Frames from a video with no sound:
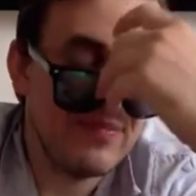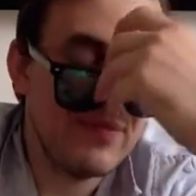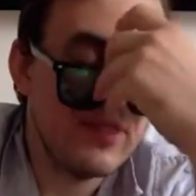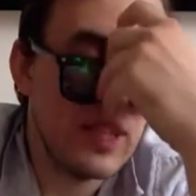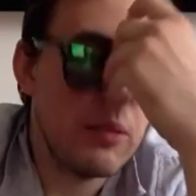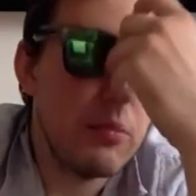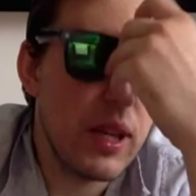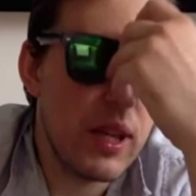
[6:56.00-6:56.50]

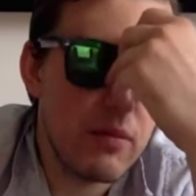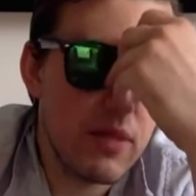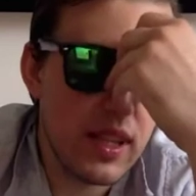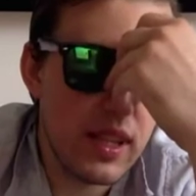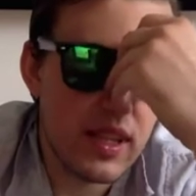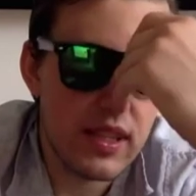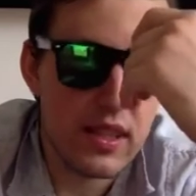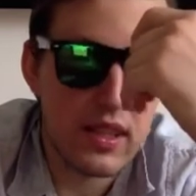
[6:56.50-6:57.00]
then maybe
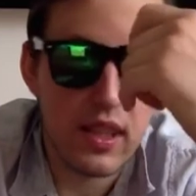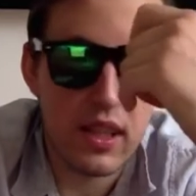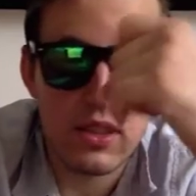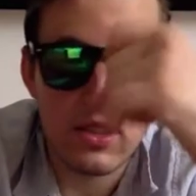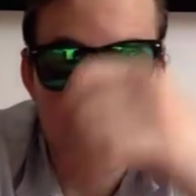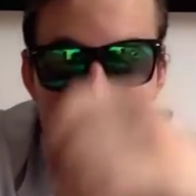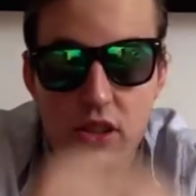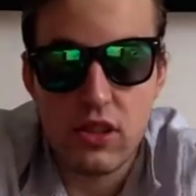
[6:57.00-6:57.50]
he is
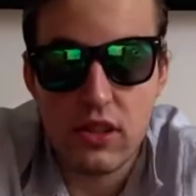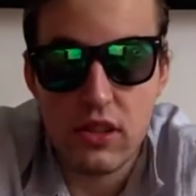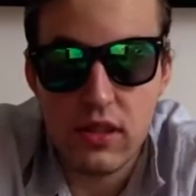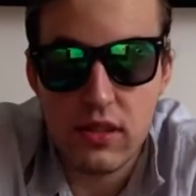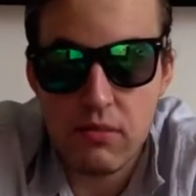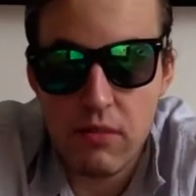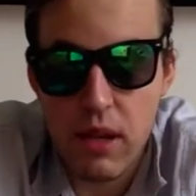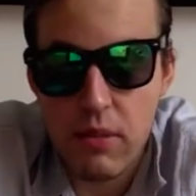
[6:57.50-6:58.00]
not,
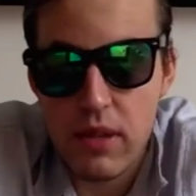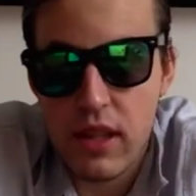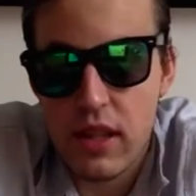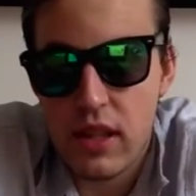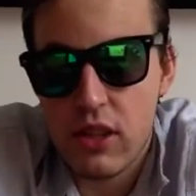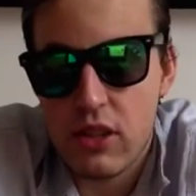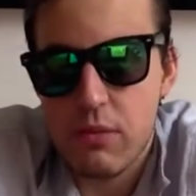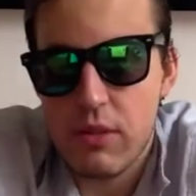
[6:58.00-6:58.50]
maybe they're
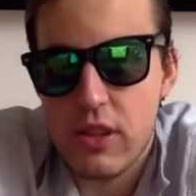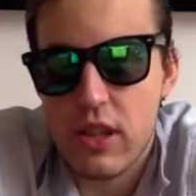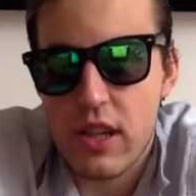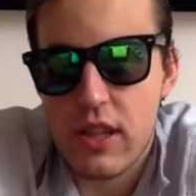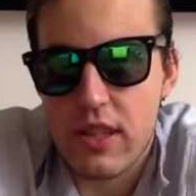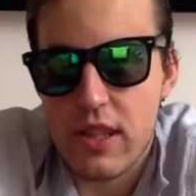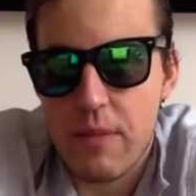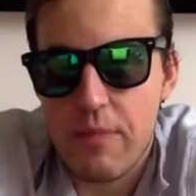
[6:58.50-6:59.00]
not to be
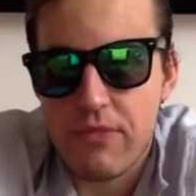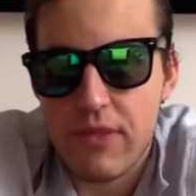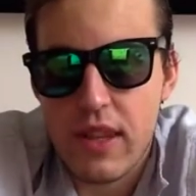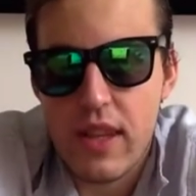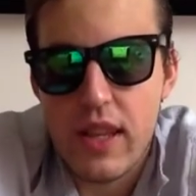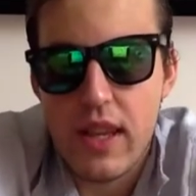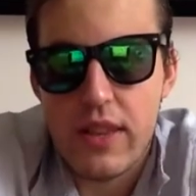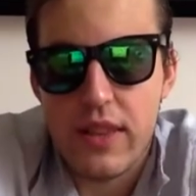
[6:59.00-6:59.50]
trusted.
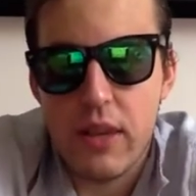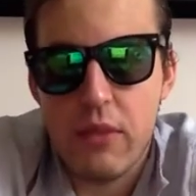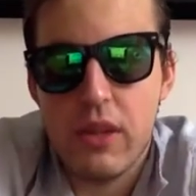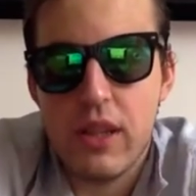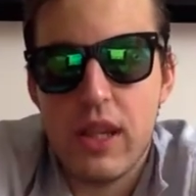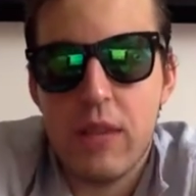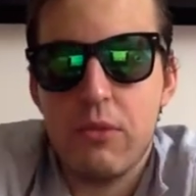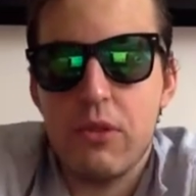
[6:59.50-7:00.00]
Then we
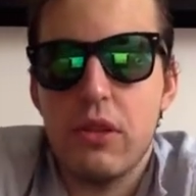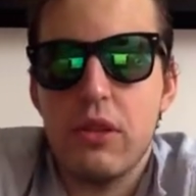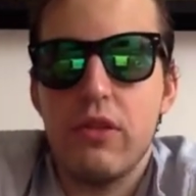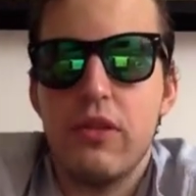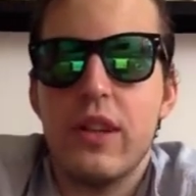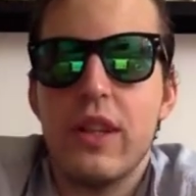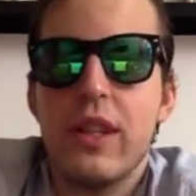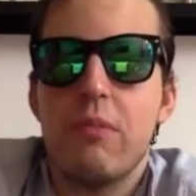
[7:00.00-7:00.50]
come to the
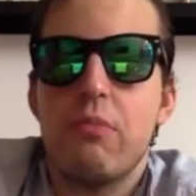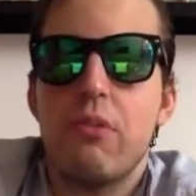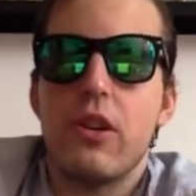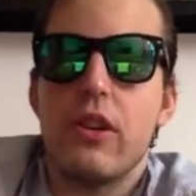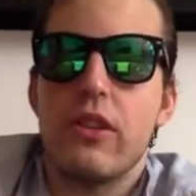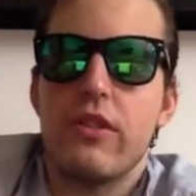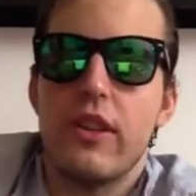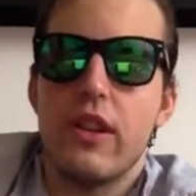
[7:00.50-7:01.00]
funny
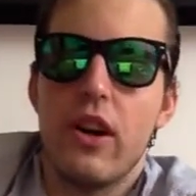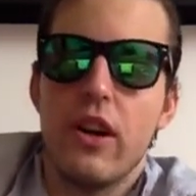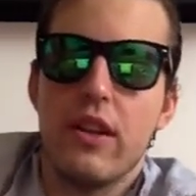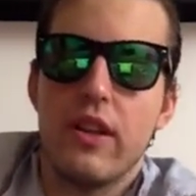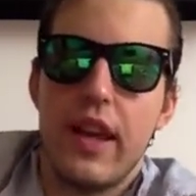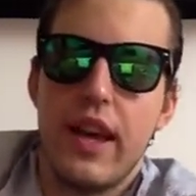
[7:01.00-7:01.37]
part of it all,